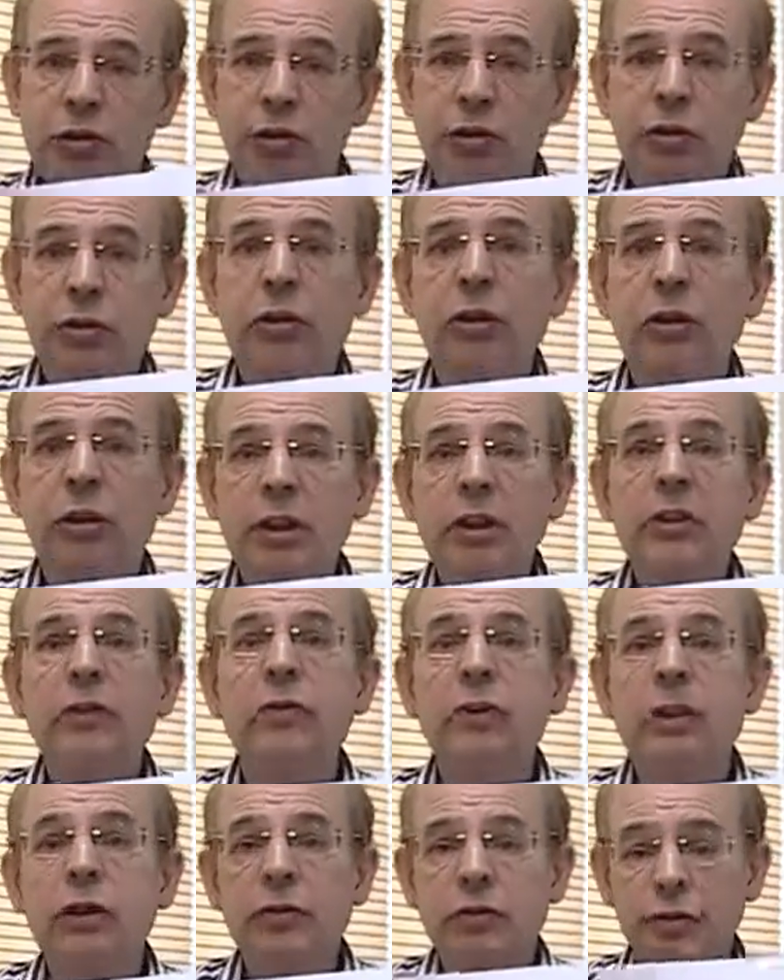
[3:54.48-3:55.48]
you good
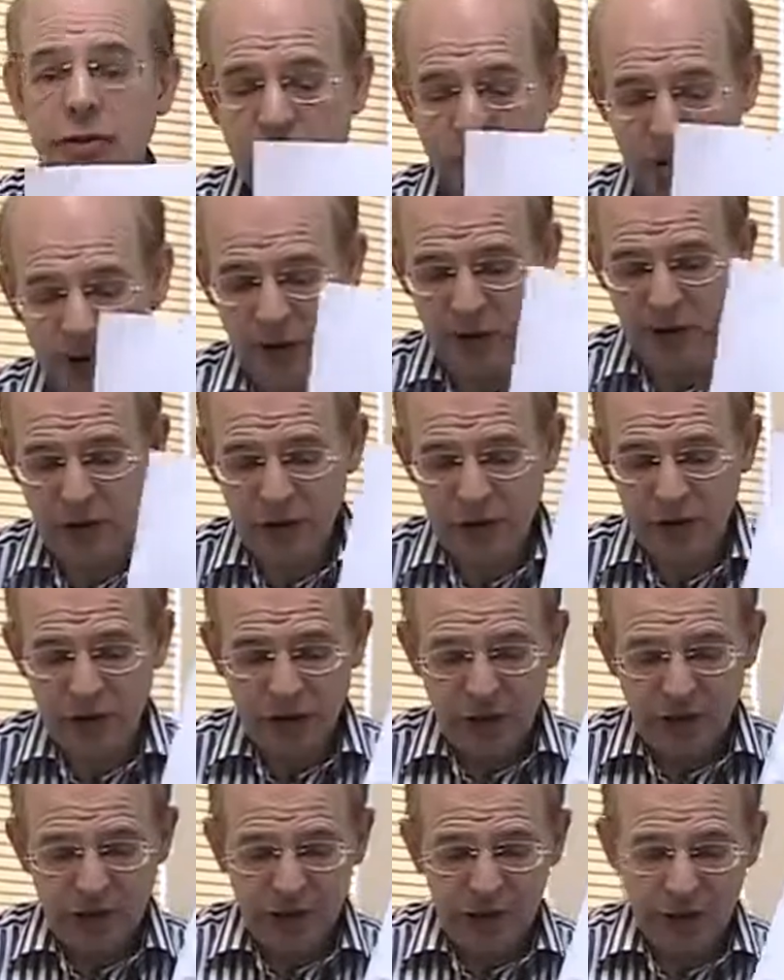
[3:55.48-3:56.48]
leverage for turning
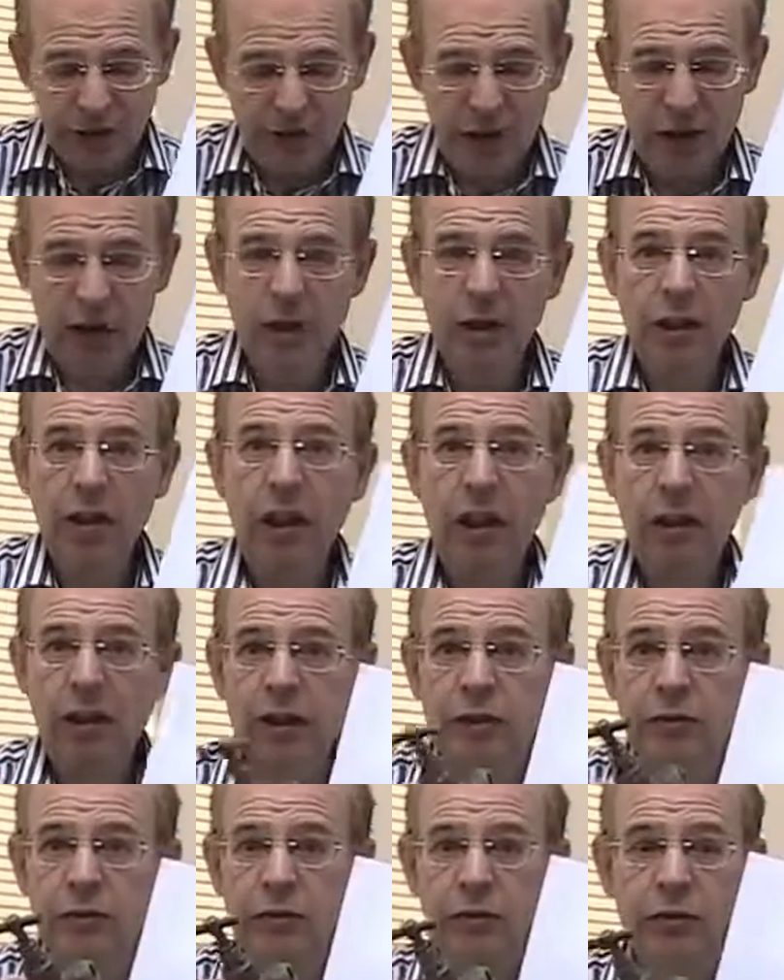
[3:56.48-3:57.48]
the handle of your